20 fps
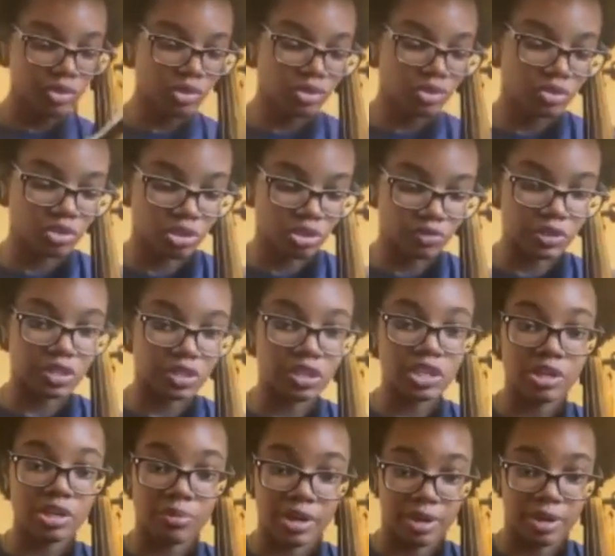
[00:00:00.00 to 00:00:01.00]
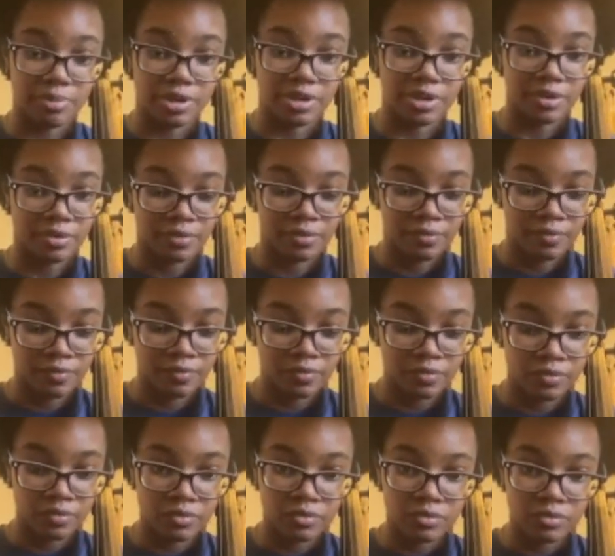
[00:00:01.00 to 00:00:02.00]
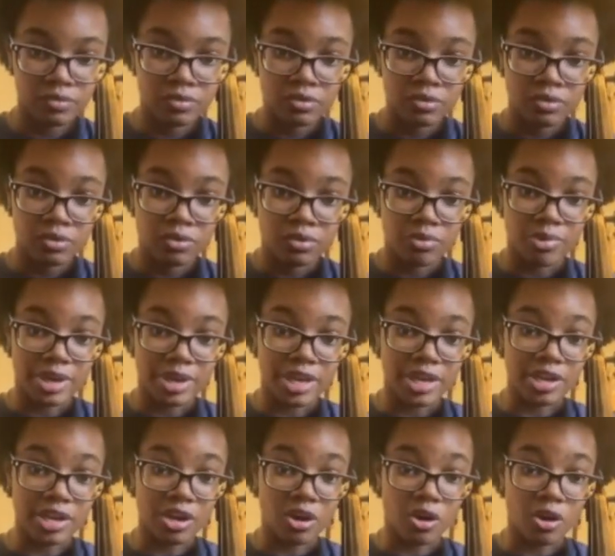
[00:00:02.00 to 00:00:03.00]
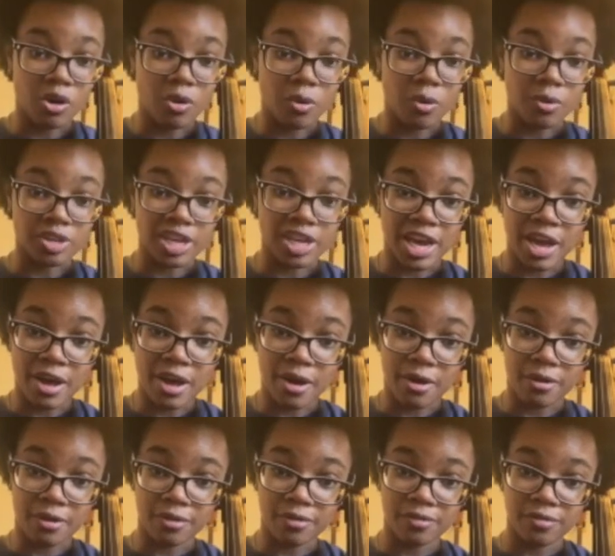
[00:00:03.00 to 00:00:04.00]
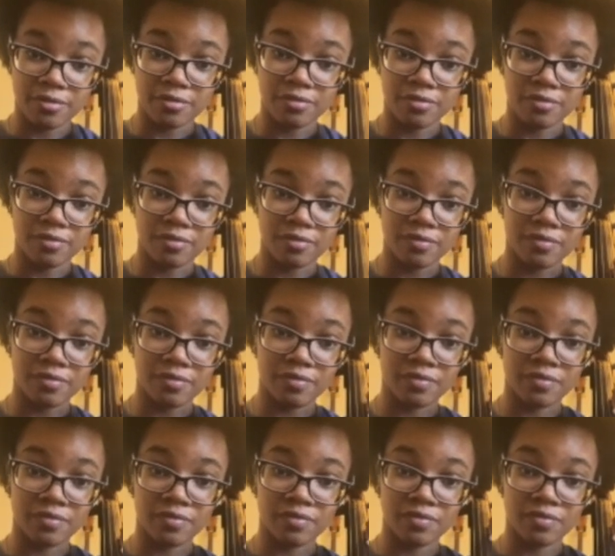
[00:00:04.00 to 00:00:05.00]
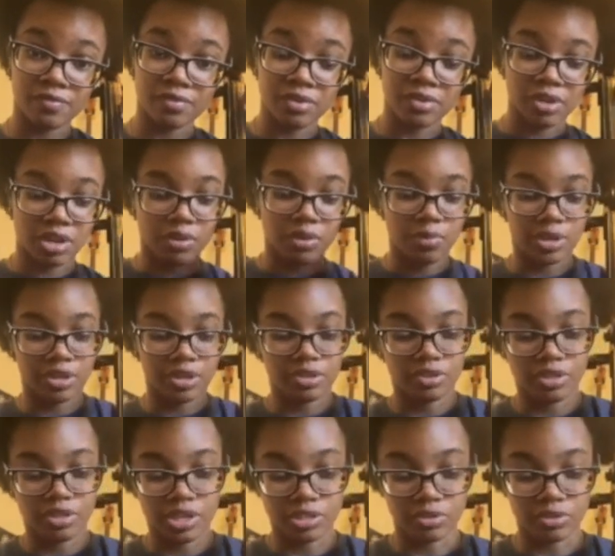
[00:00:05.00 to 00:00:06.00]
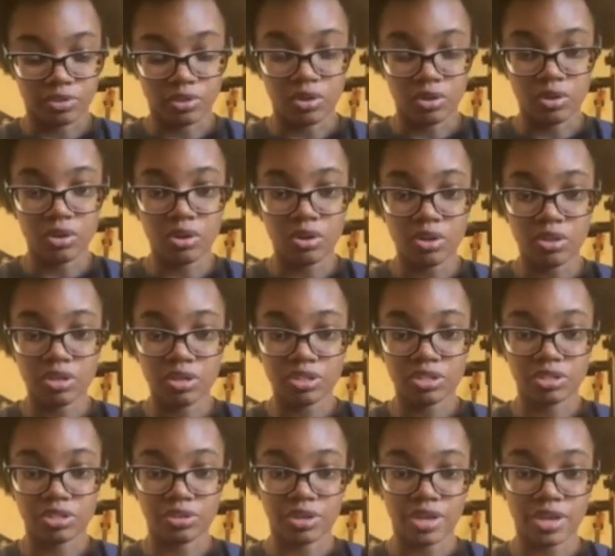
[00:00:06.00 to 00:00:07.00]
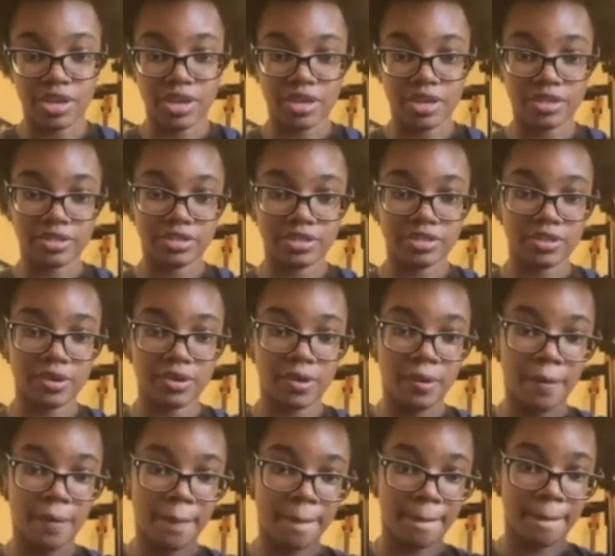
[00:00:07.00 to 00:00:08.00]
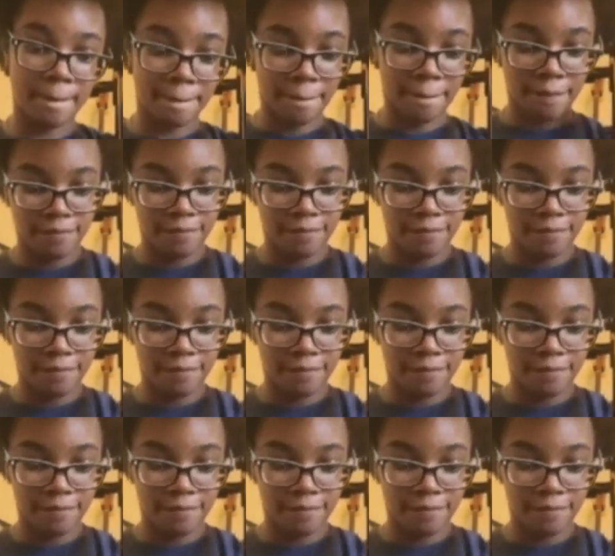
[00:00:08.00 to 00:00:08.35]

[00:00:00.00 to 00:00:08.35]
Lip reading: So if we started way up here, we can go down. And we can do this on all the strings.